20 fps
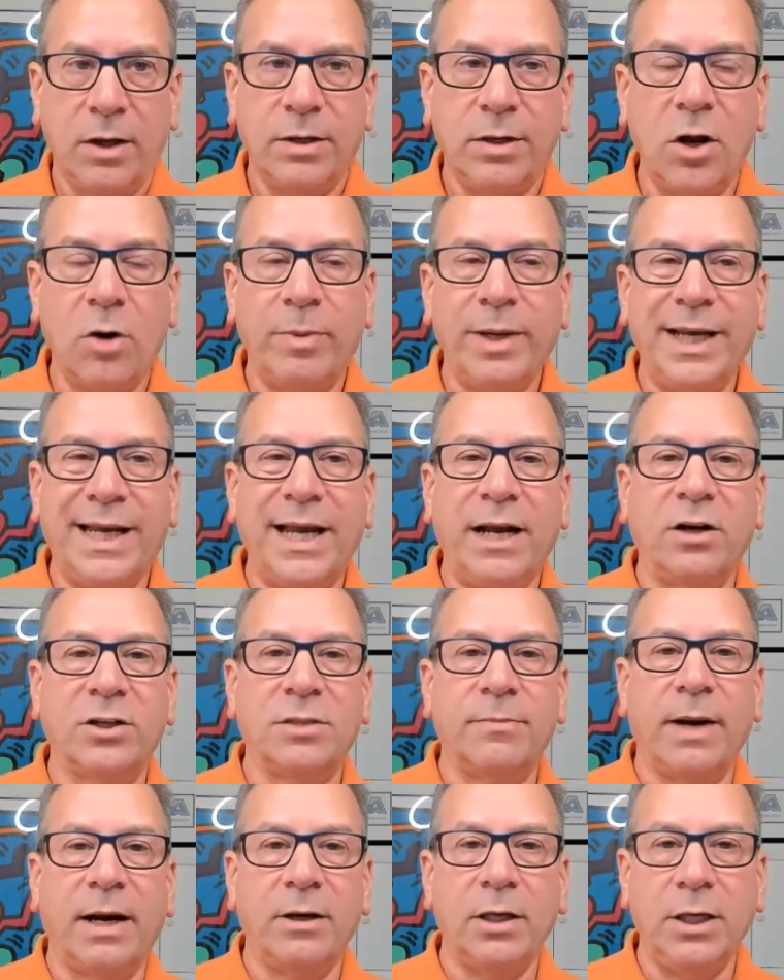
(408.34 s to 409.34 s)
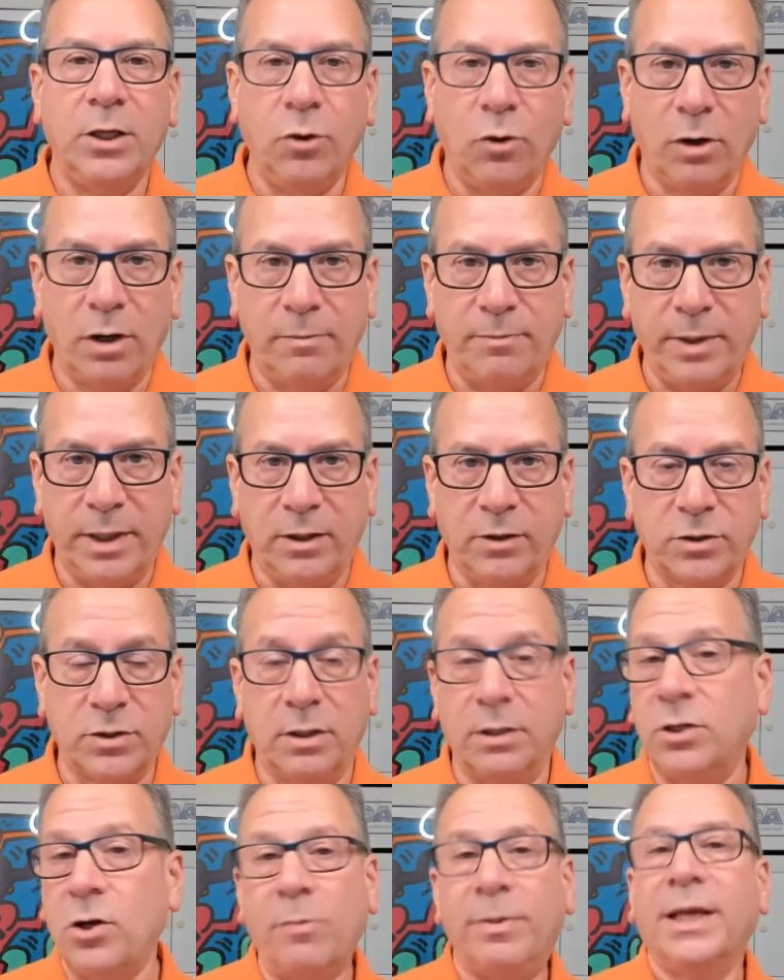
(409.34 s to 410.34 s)
Nobody cares about your bills,
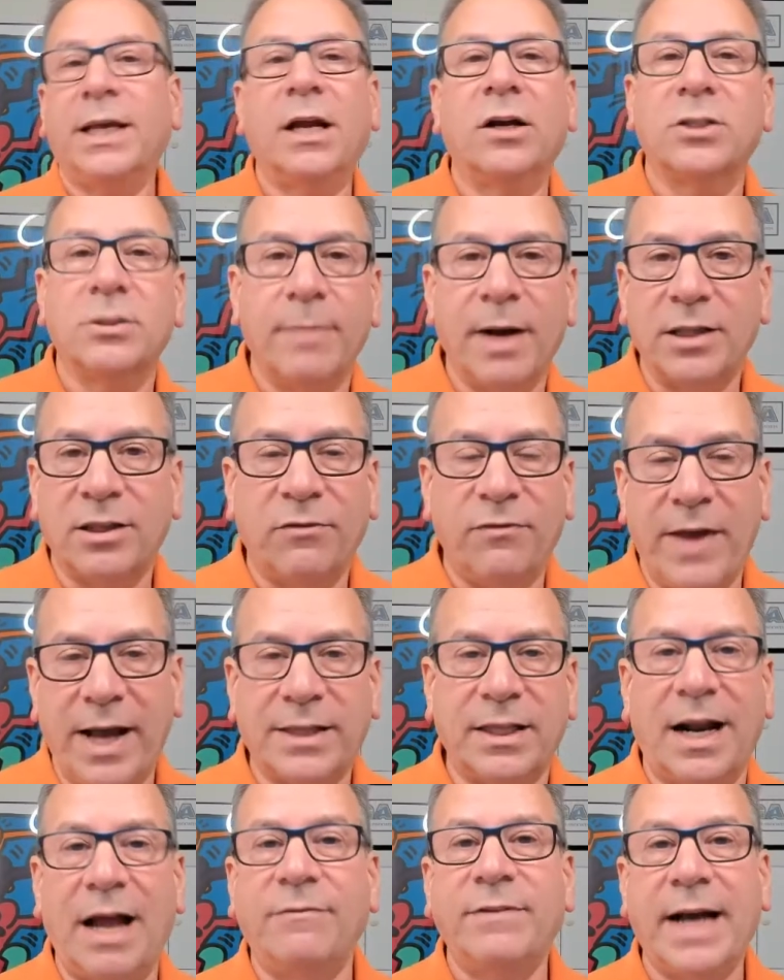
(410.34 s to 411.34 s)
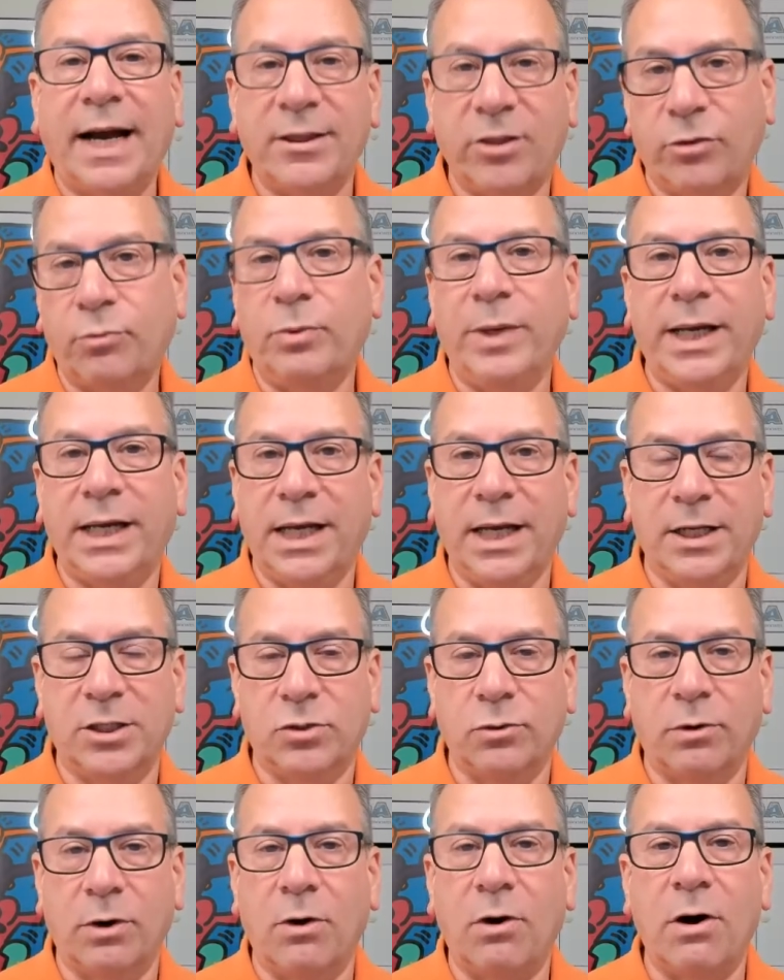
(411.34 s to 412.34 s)
or nobody cares about the fact that I've got 3 kids
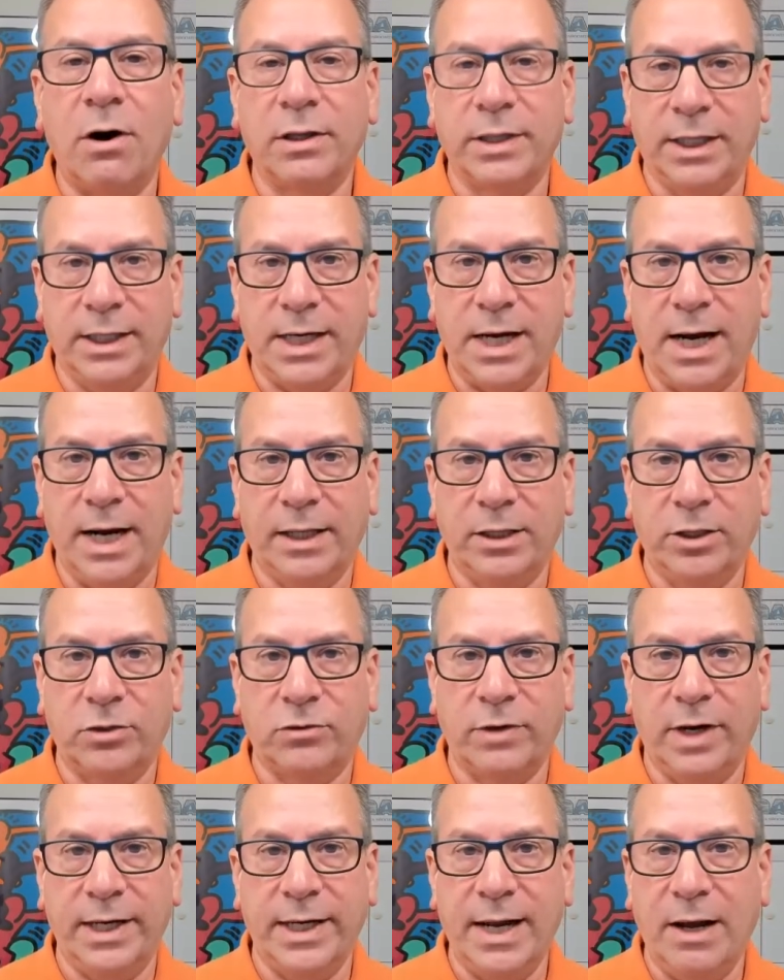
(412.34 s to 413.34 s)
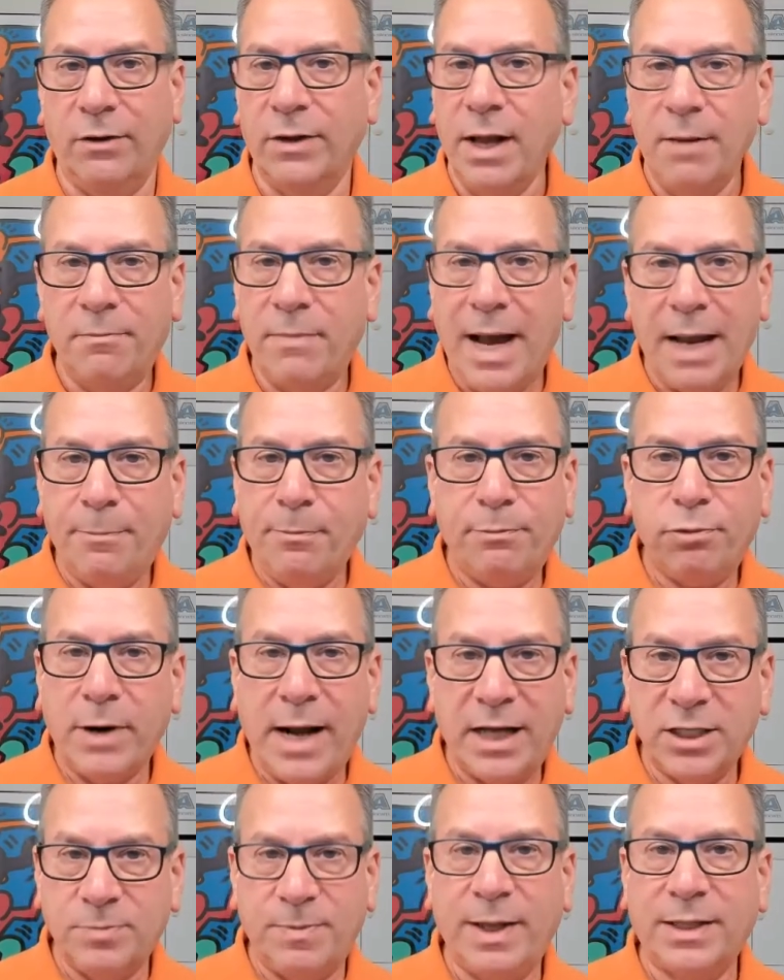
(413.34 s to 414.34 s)
who are all in college right now. My
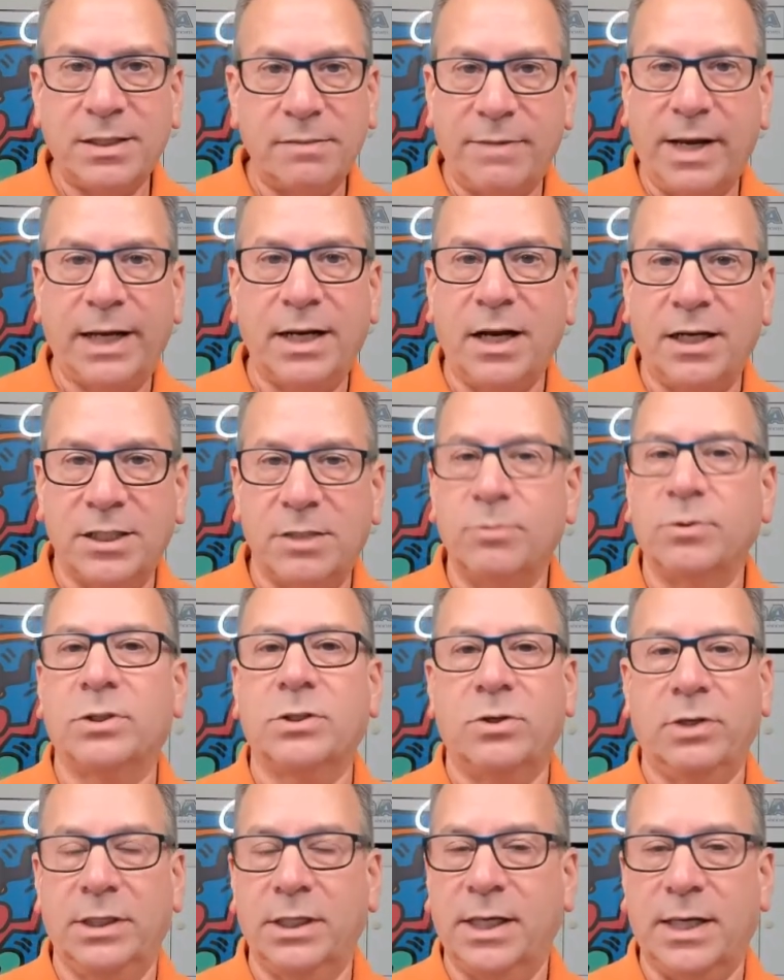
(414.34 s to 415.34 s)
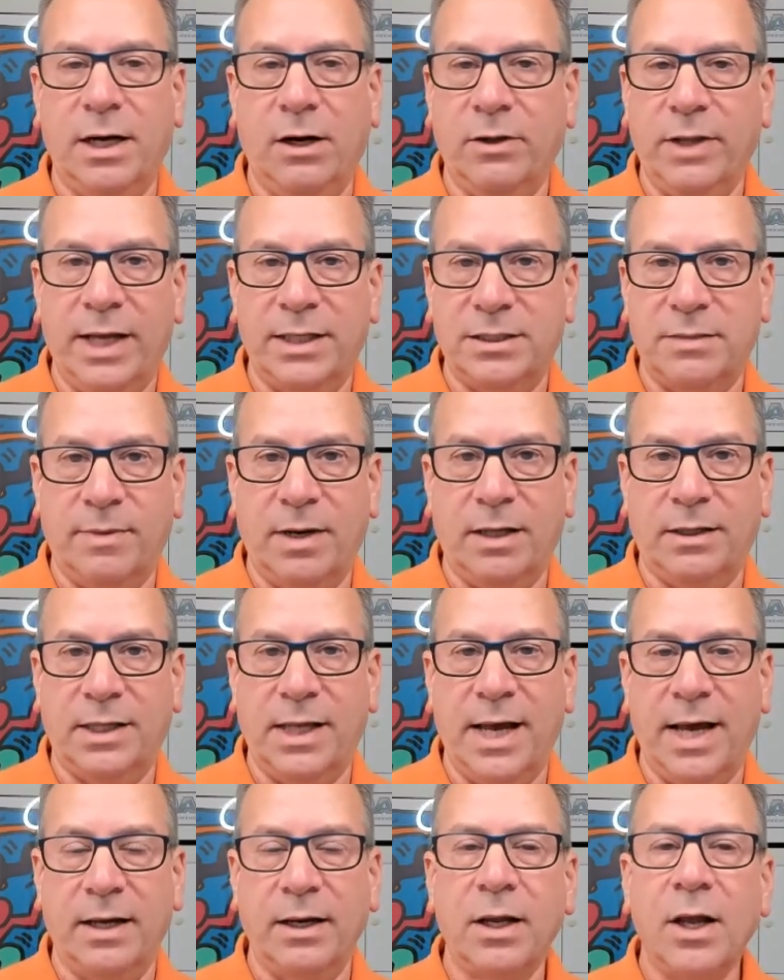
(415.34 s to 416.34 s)
prospects and my customers couldn't care less about
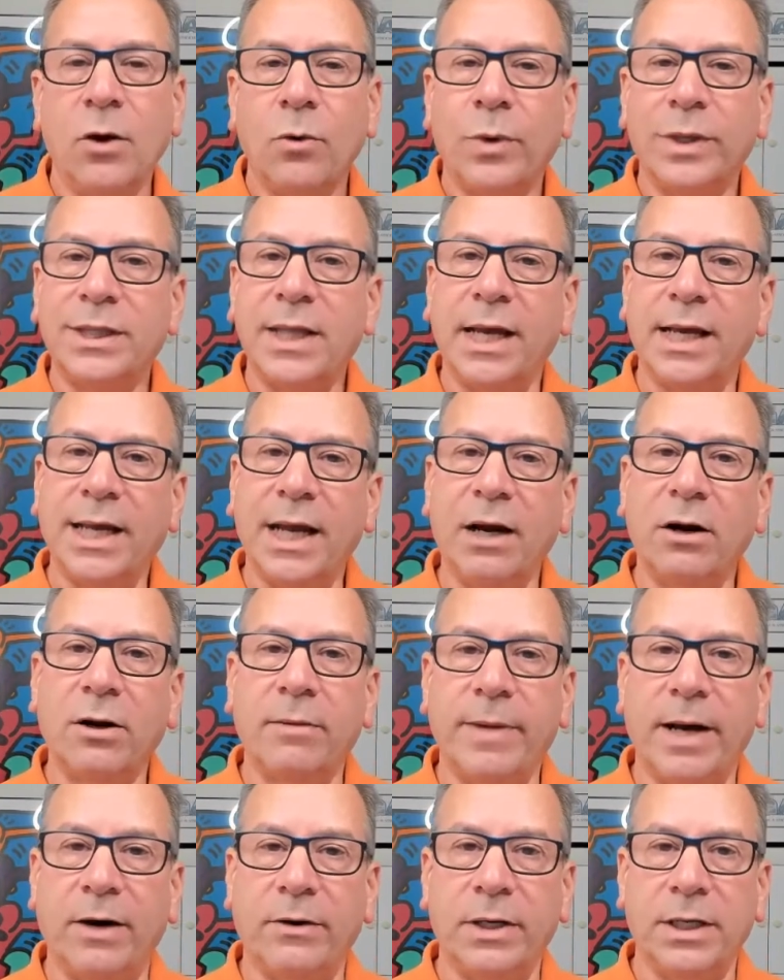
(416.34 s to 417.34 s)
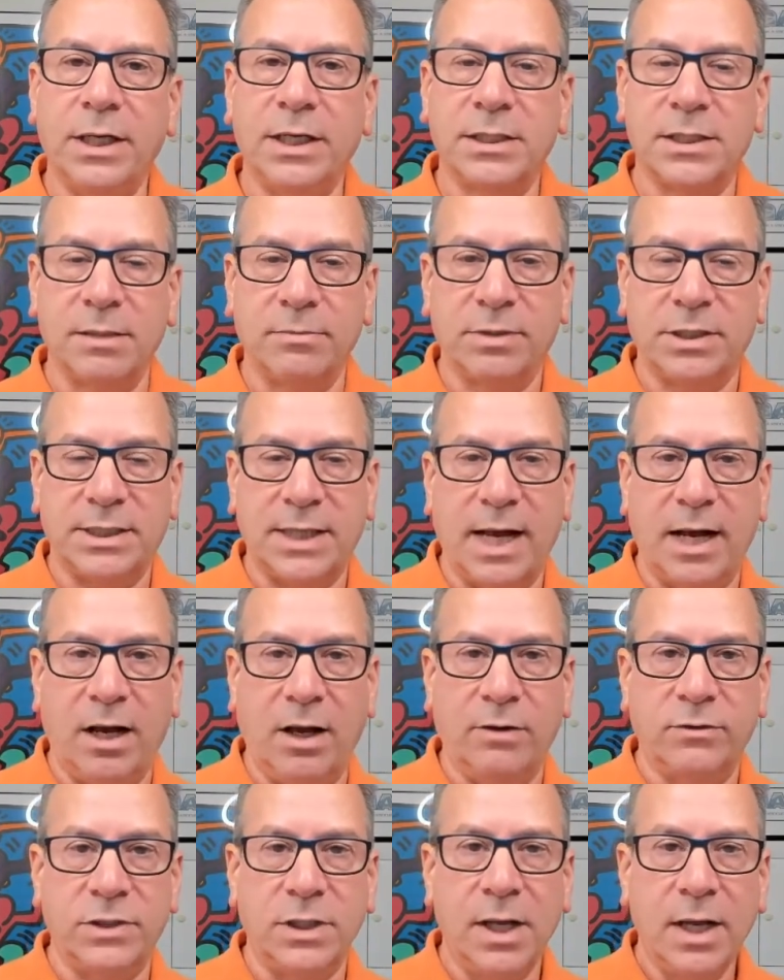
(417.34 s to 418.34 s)
that. What they care about is
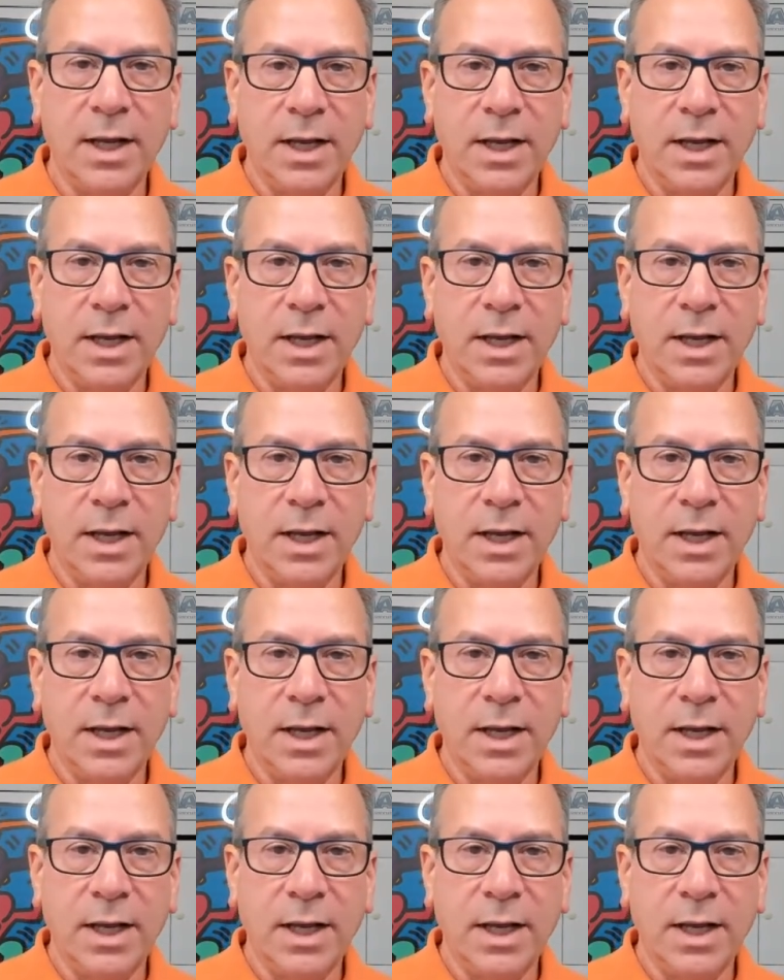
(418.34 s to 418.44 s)
themselves.